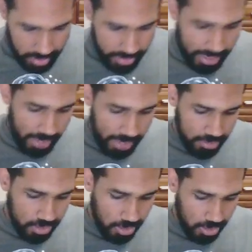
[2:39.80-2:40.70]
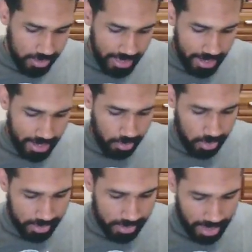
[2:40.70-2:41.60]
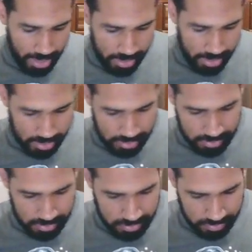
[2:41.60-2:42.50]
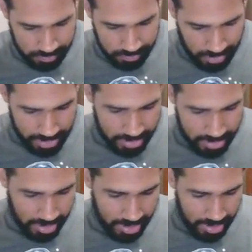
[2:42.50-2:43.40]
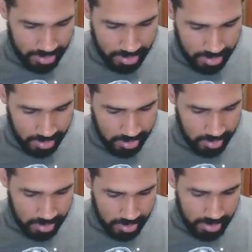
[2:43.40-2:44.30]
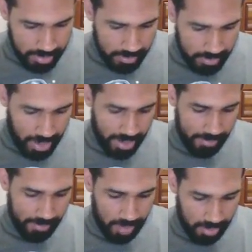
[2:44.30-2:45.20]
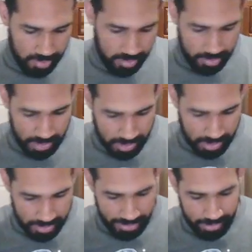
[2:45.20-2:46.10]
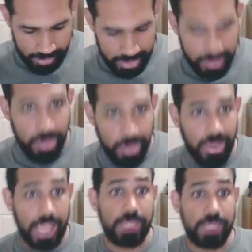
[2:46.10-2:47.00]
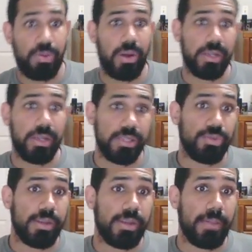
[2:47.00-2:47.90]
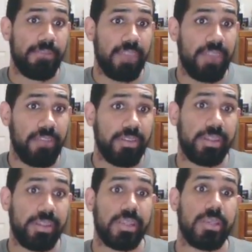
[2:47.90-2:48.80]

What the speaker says: game store that I work at. I decided to buy him obviously because I really do like Spawn. He's one of my favorite,